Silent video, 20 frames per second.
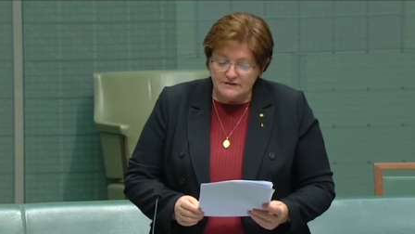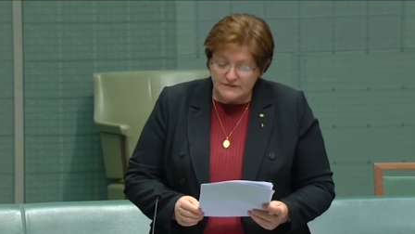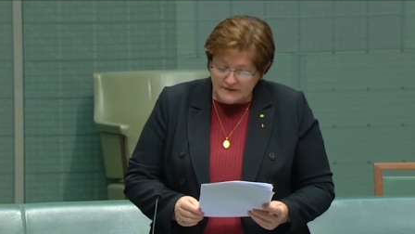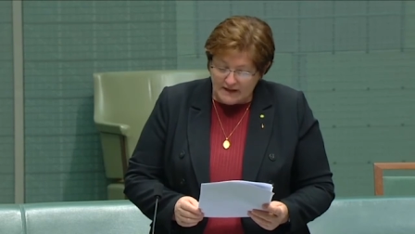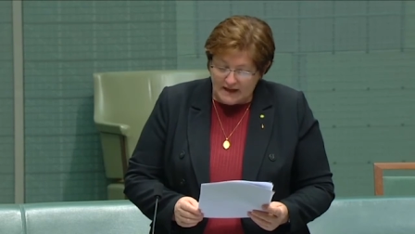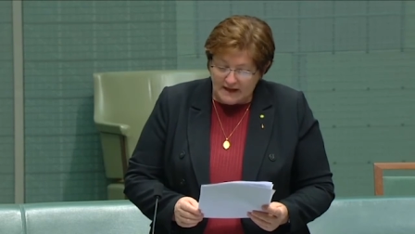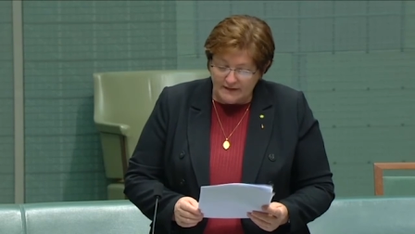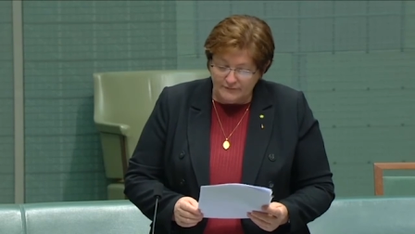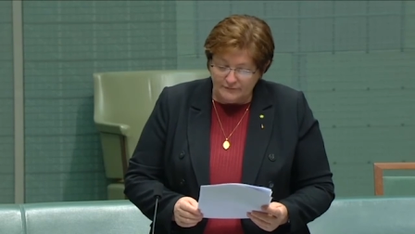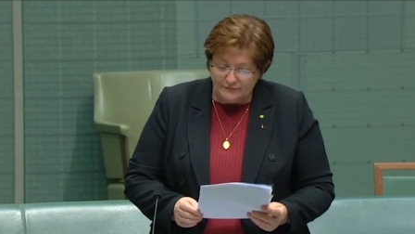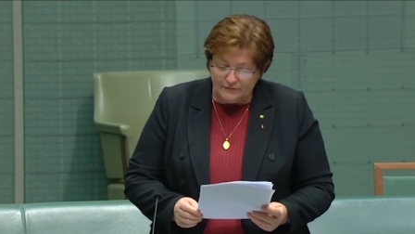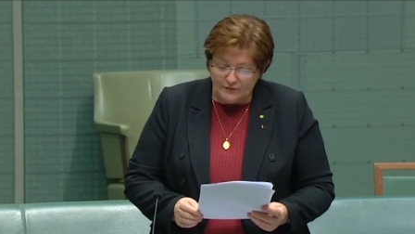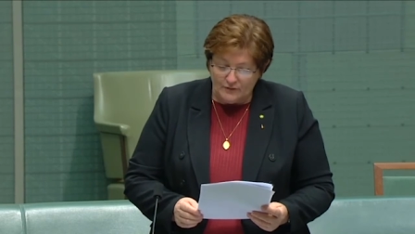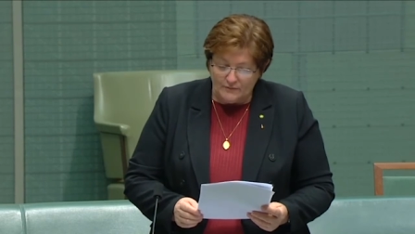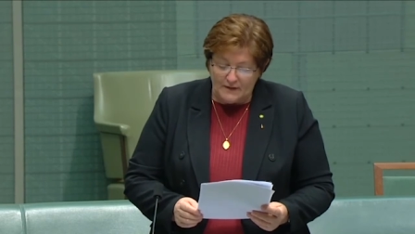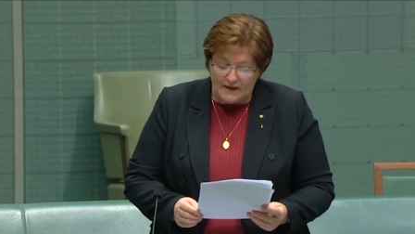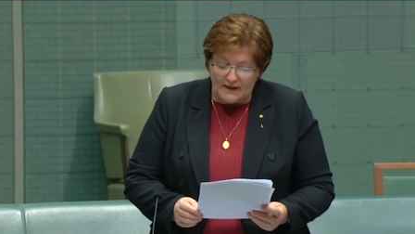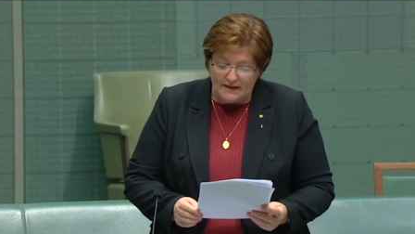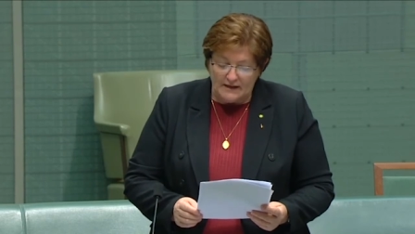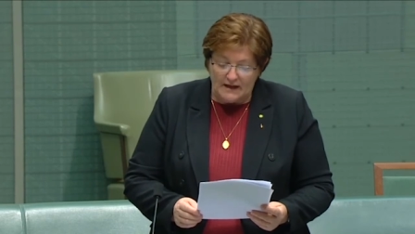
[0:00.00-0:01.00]
came
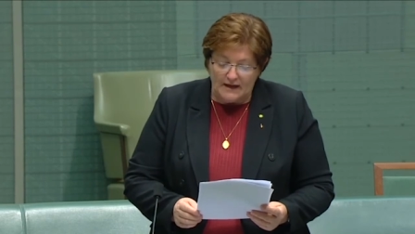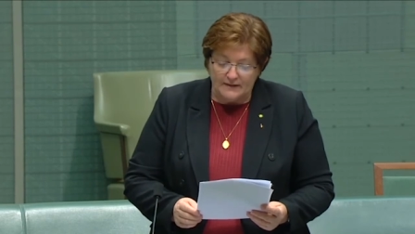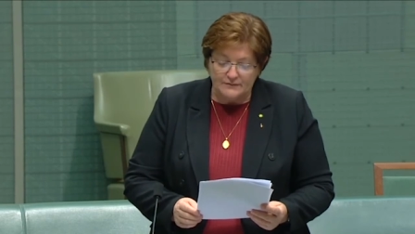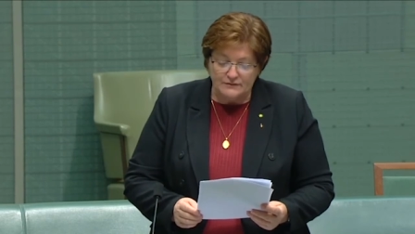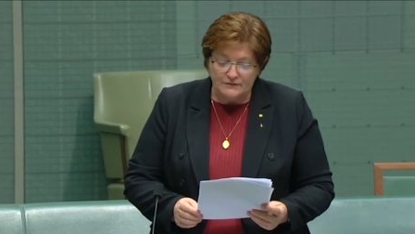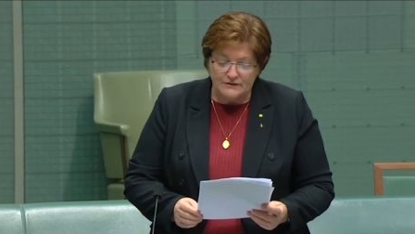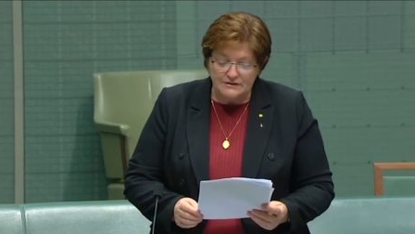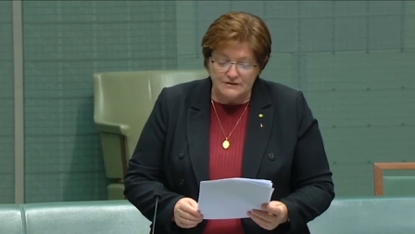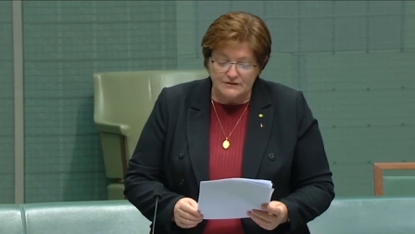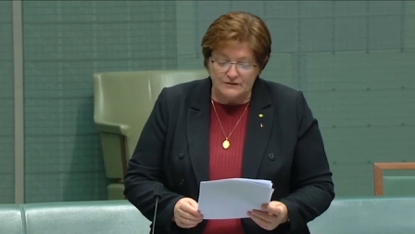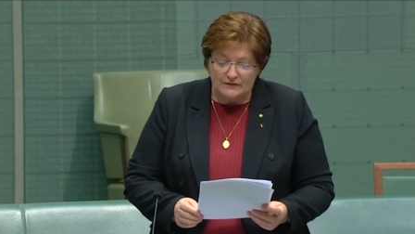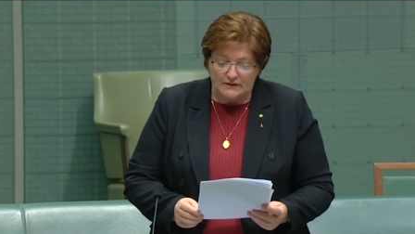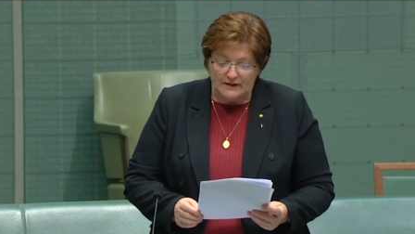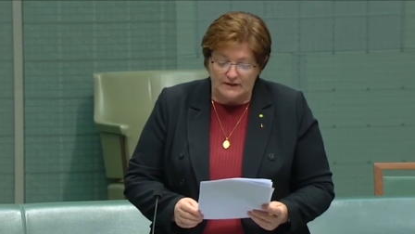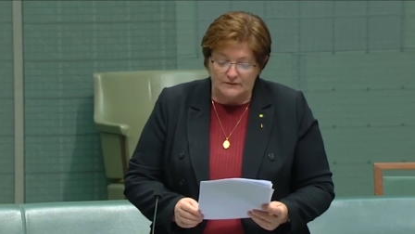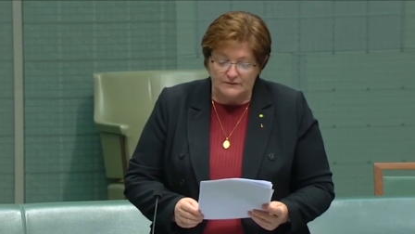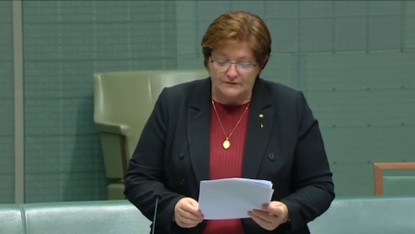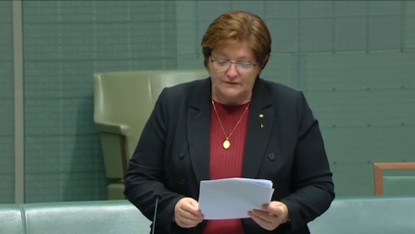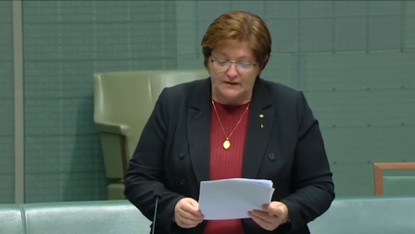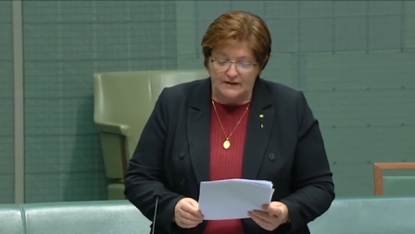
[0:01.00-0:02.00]
from an Aboriginal
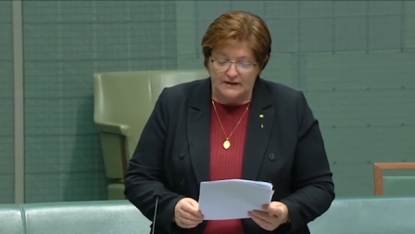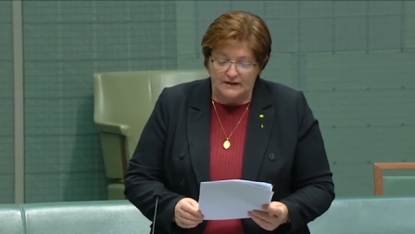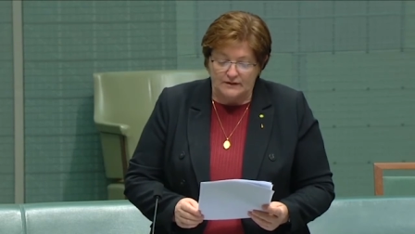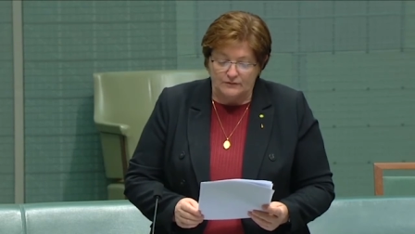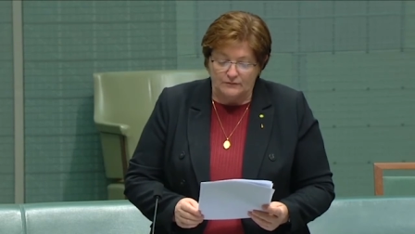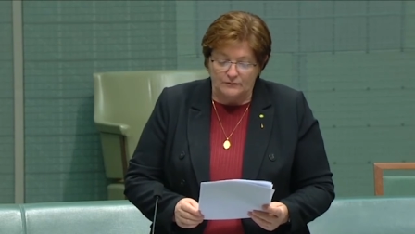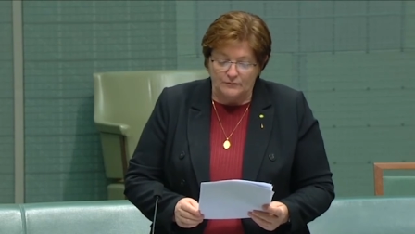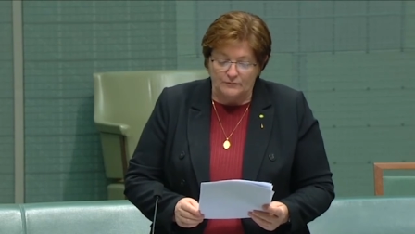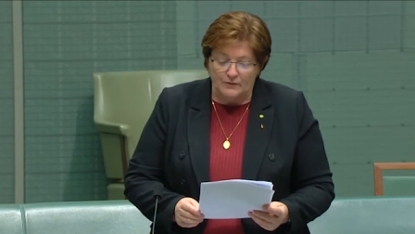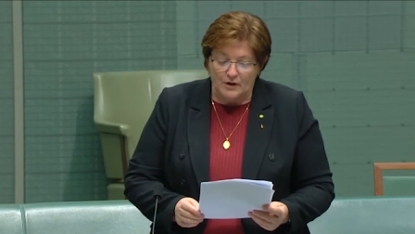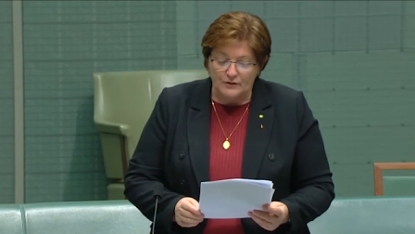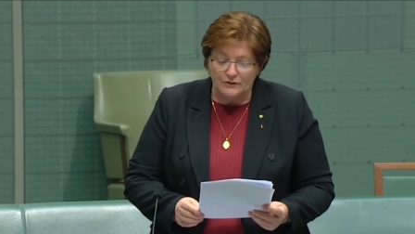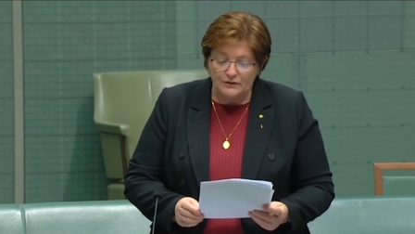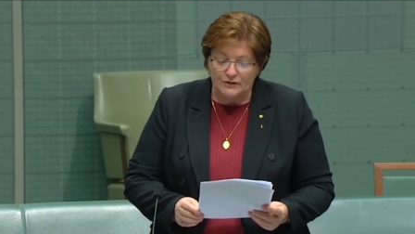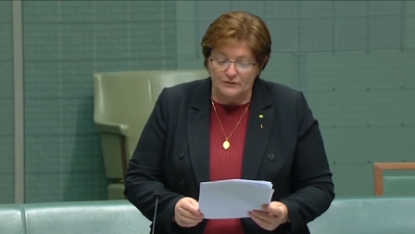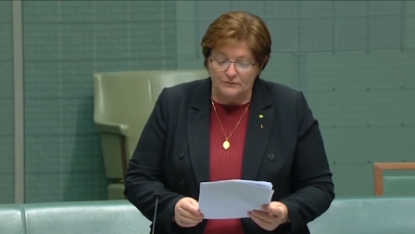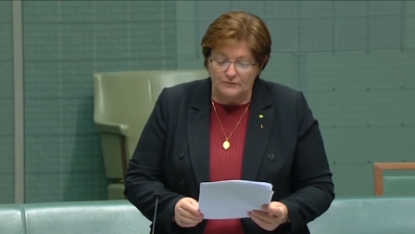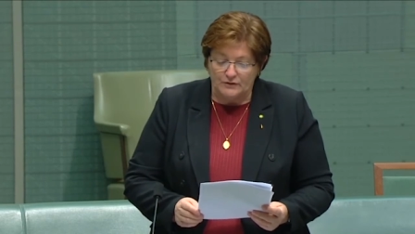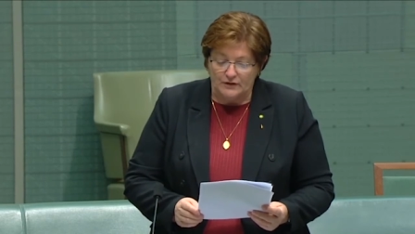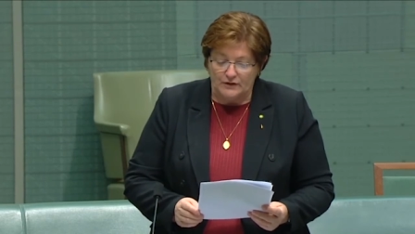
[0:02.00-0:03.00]
elder in a remote
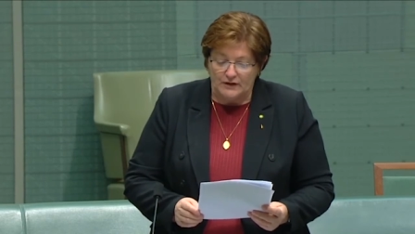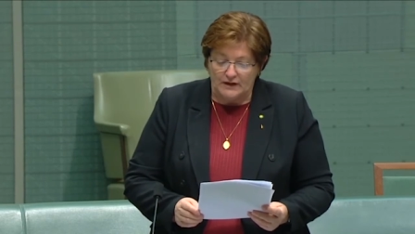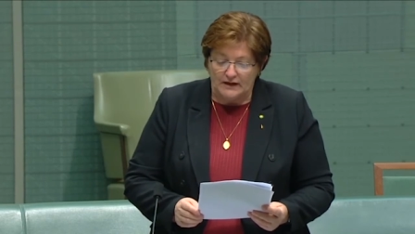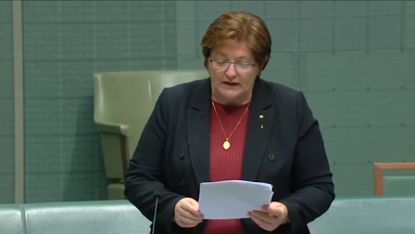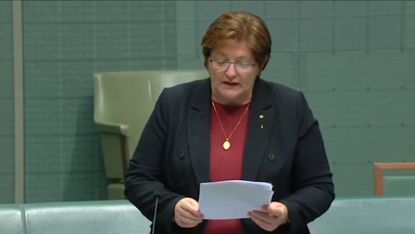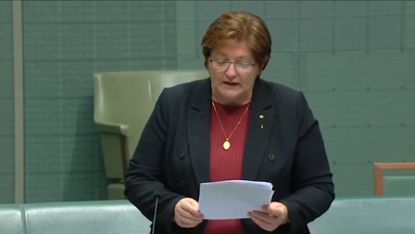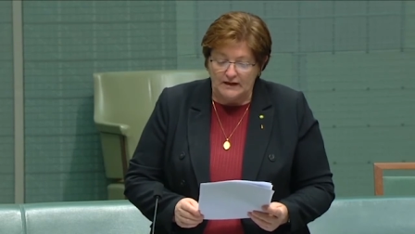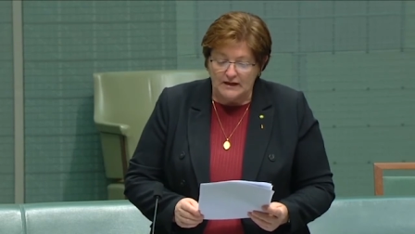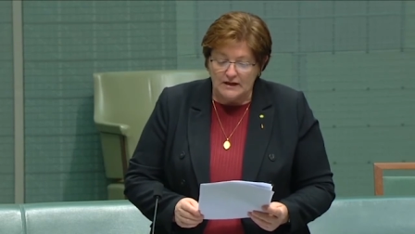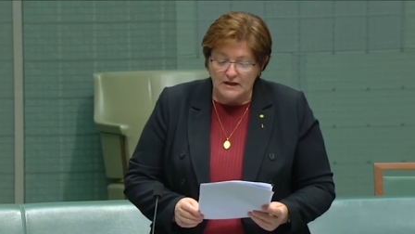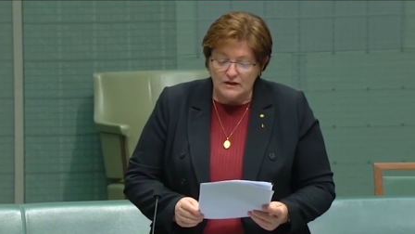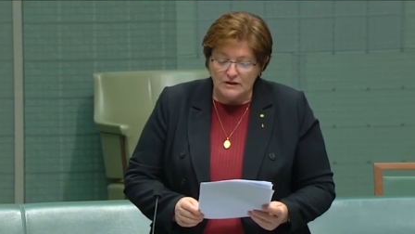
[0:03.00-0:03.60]
community